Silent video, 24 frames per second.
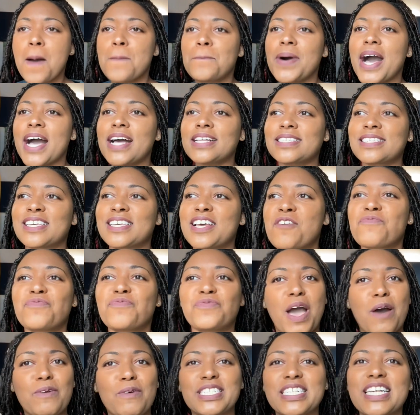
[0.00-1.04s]
But
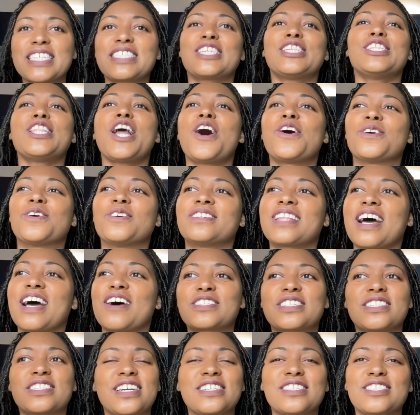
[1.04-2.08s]
that was just a low. That
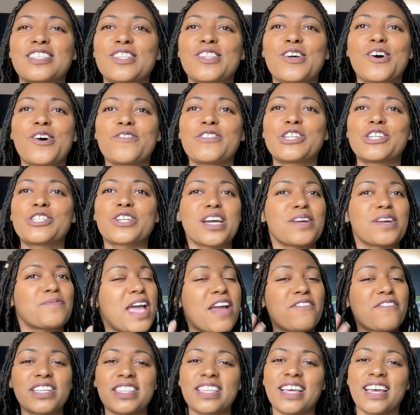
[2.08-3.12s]
was just the low of the trip.
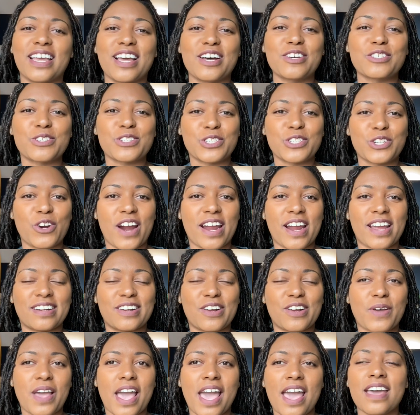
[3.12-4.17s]
Everything else was great,
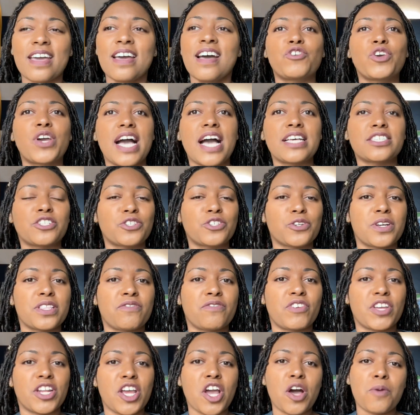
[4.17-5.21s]
okay? If you guys enjoyed the
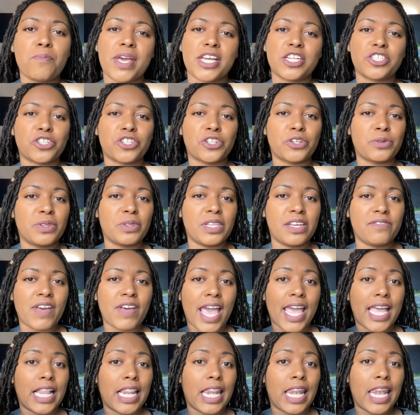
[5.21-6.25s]
video, make sure you leave
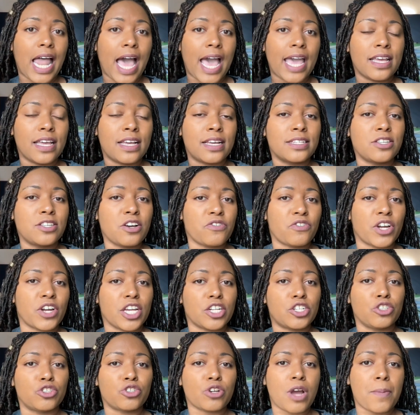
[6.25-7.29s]
a like. Don't
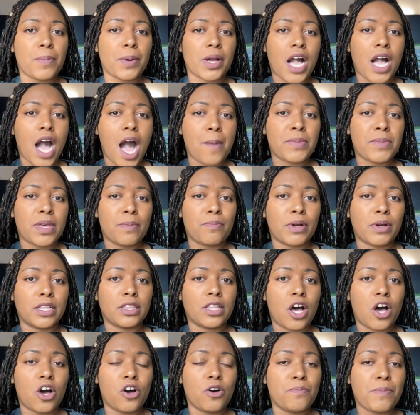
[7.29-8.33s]
forget to drop a comment
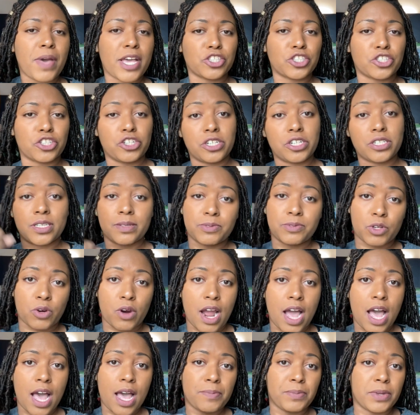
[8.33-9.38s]
below. Make sure you're
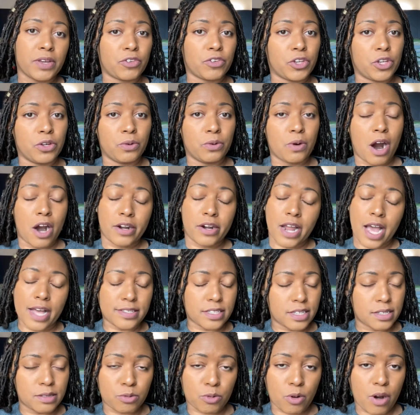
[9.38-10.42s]
subscribed if you are not
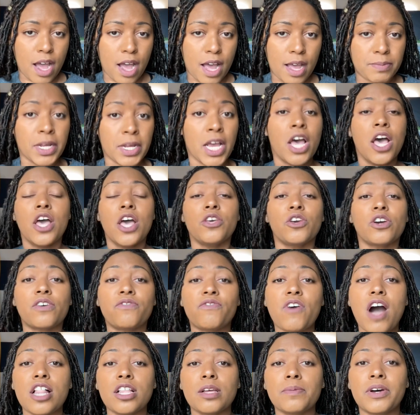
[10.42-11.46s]
subscribed. You can
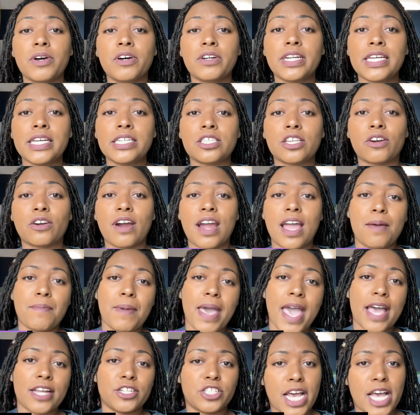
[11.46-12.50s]
follow me on Instagram
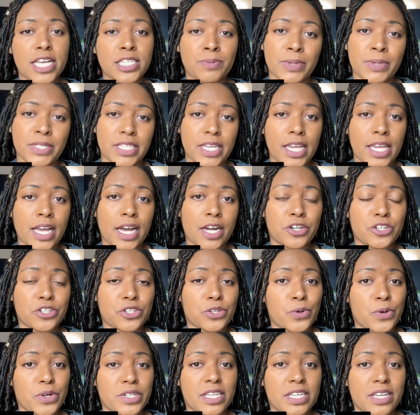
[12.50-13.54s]
at
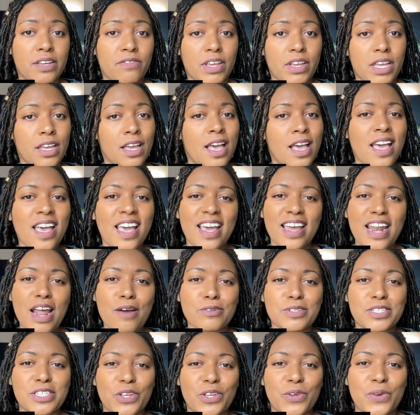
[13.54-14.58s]
JasmineT_TV. And I
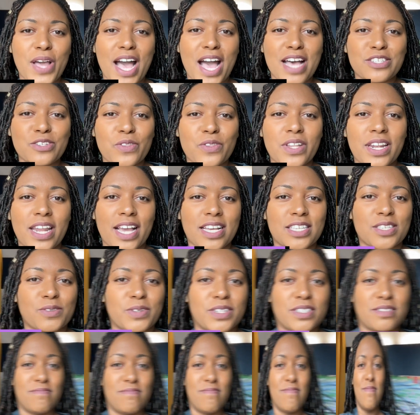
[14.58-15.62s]
will see you guys on the next
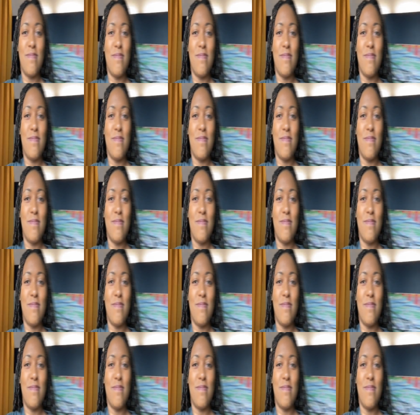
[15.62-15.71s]
one.